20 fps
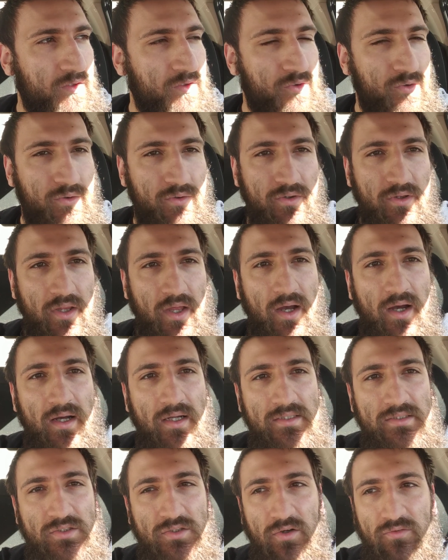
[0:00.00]
good
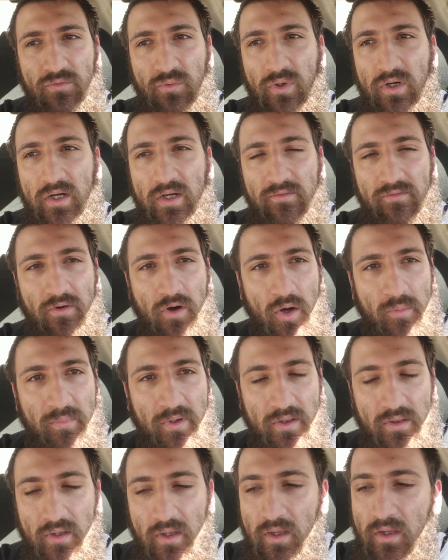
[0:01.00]
at software
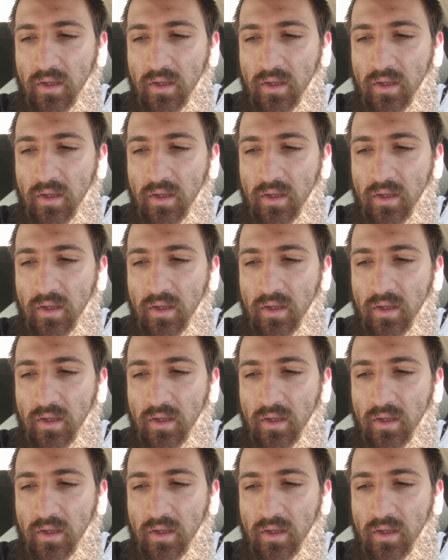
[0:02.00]
development?